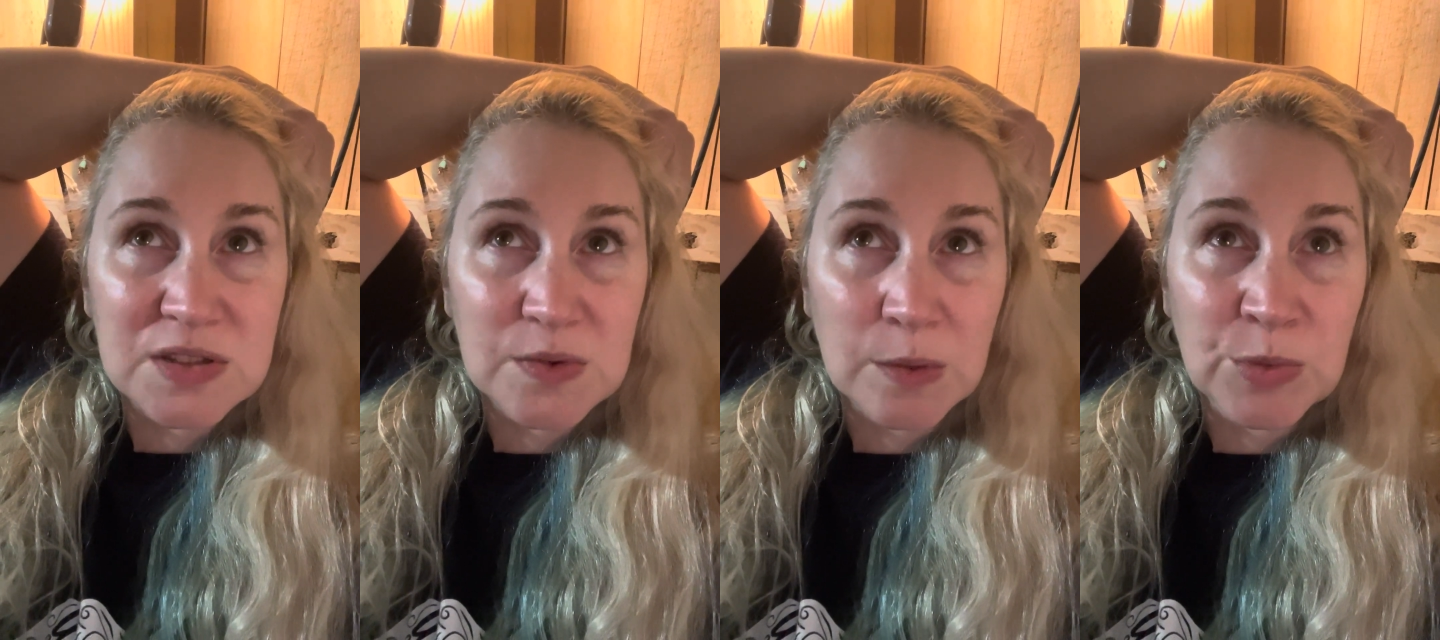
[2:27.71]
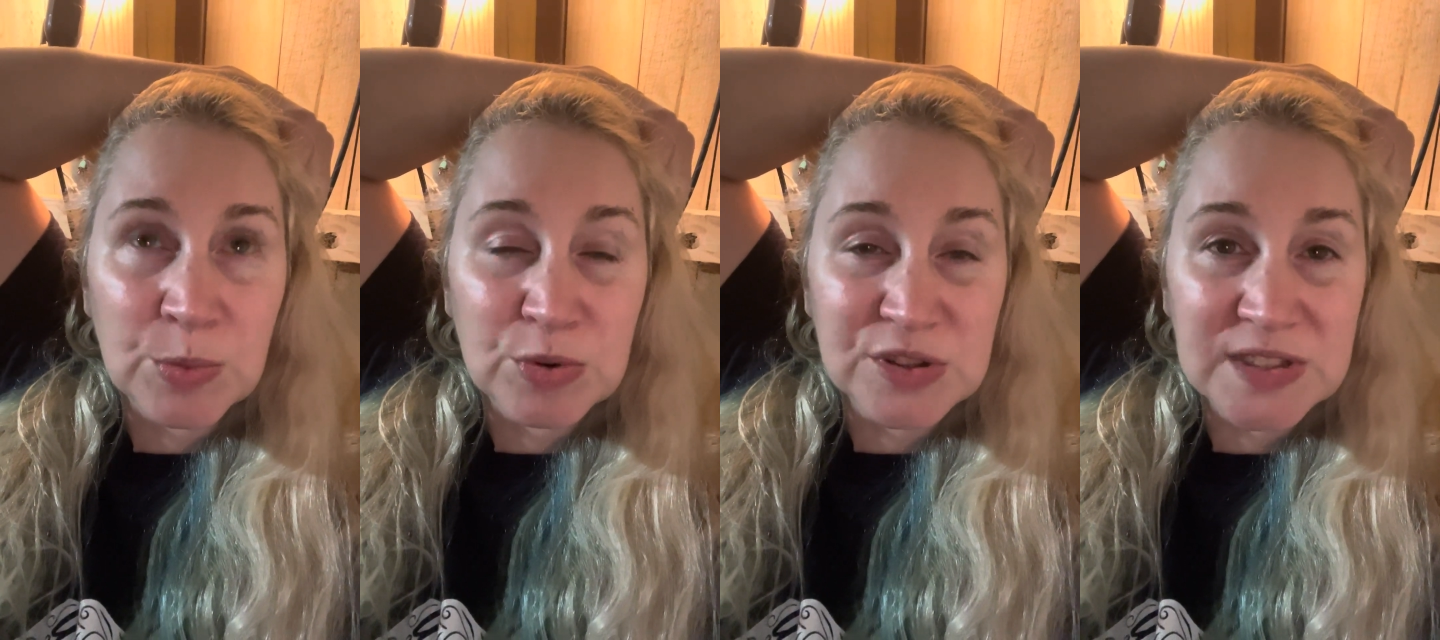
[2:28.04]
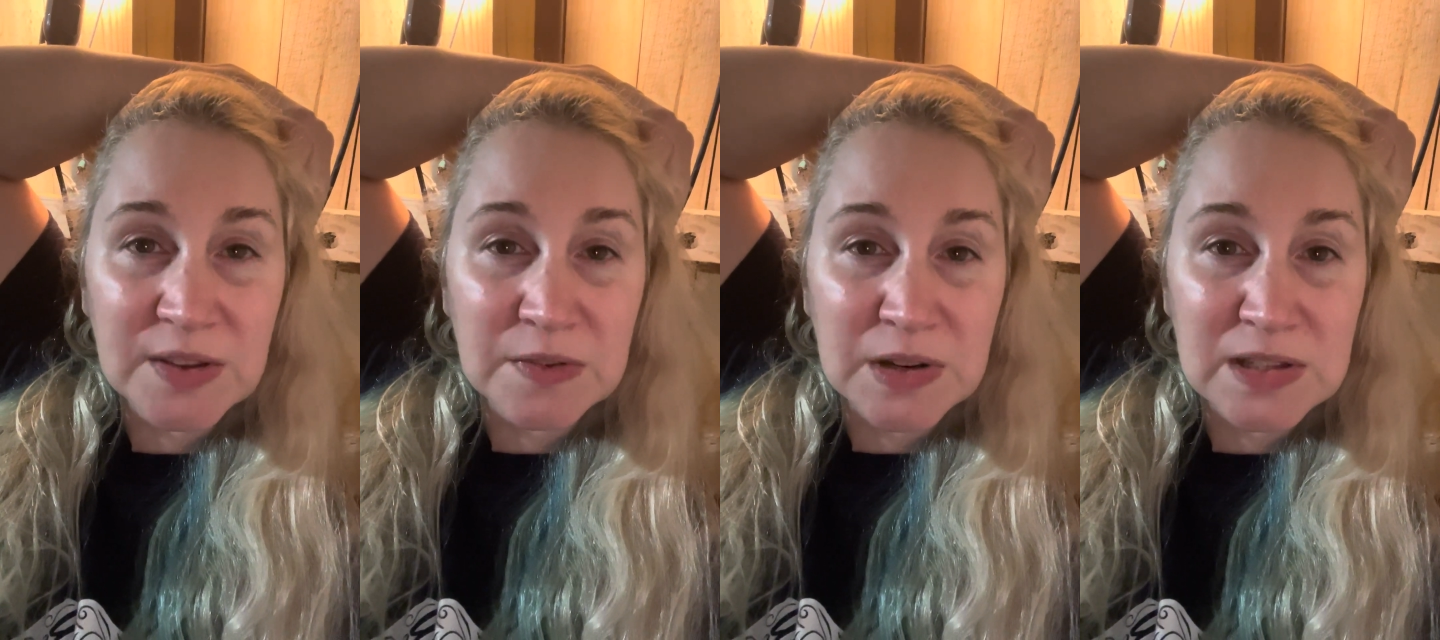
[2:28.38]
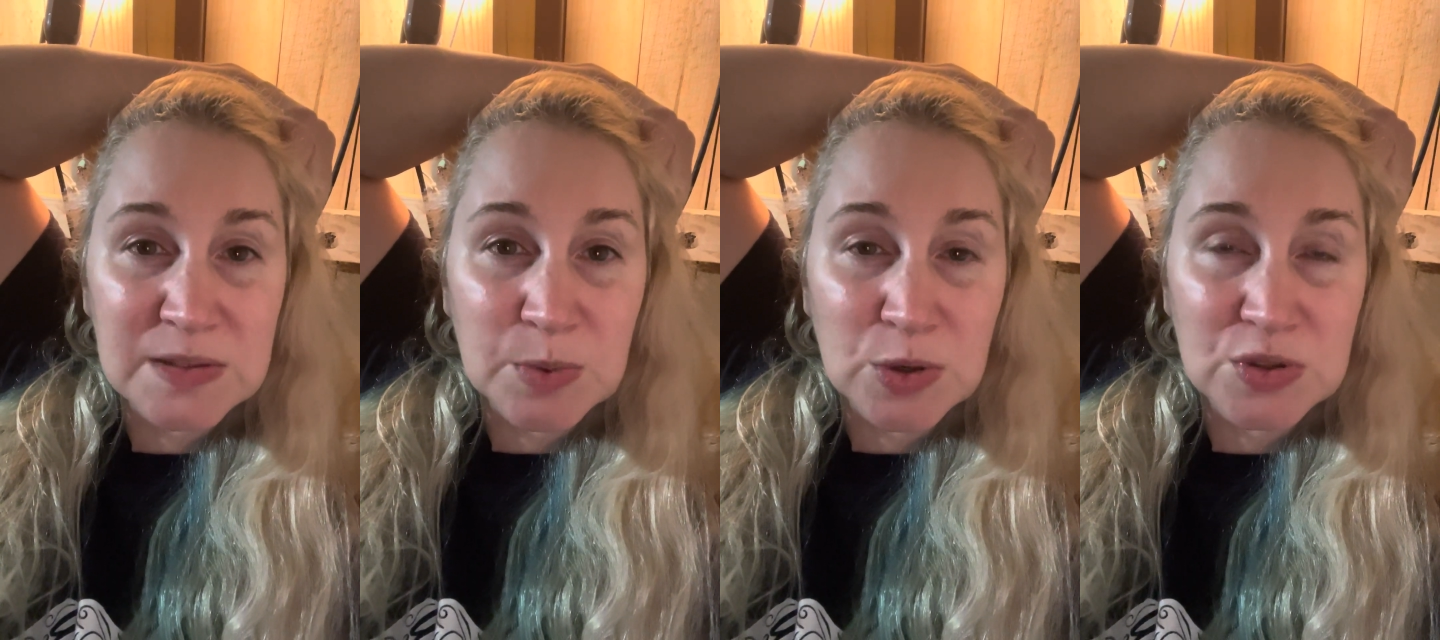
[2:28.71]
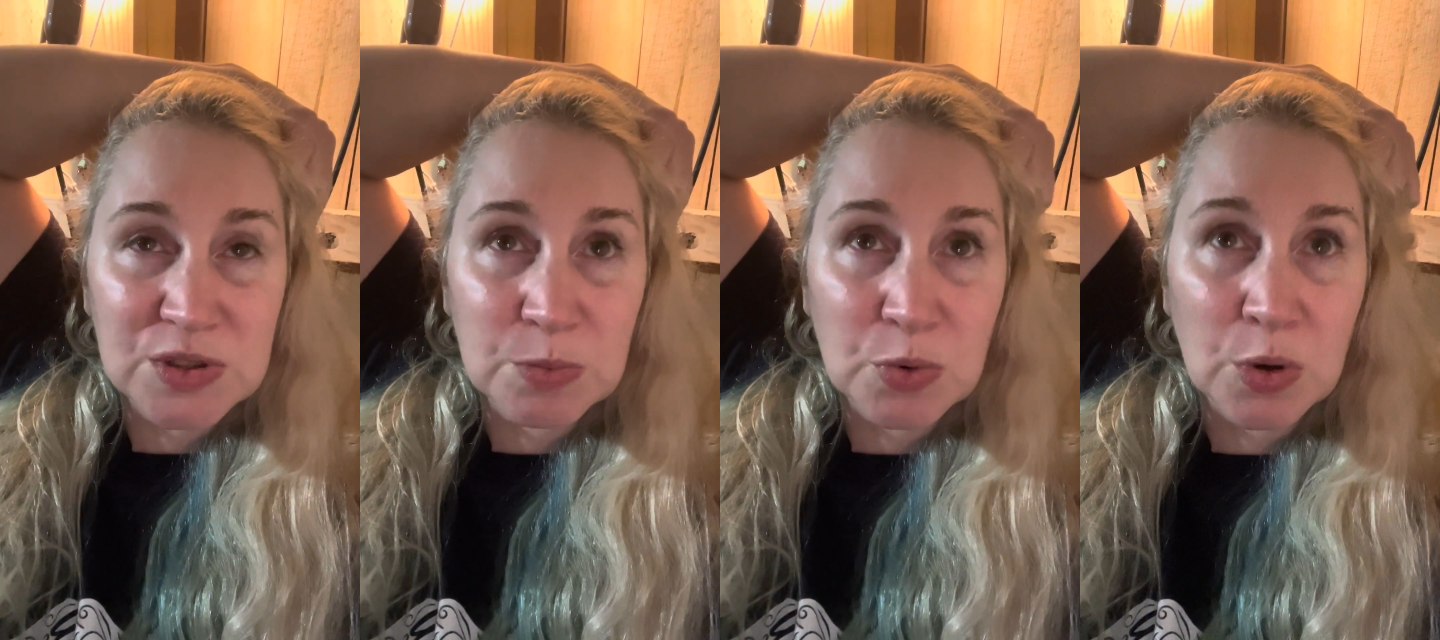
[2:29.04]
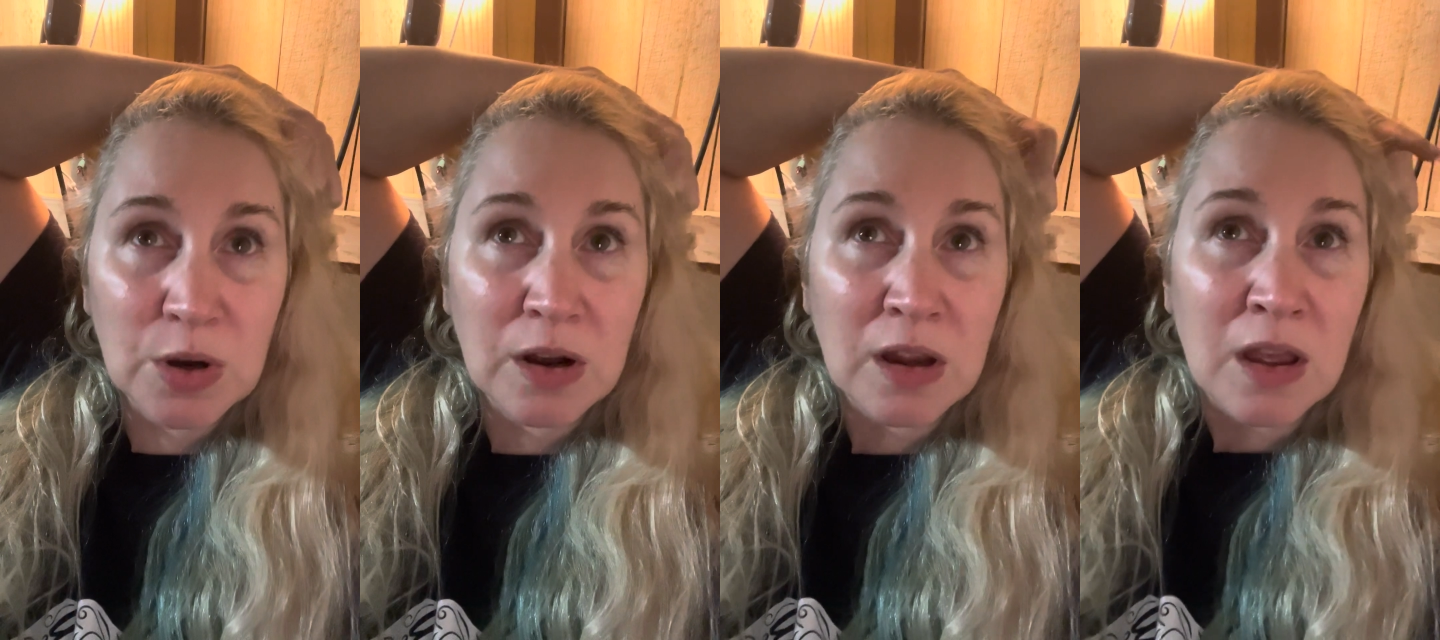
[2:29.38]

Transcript: from the Persephone's potion pour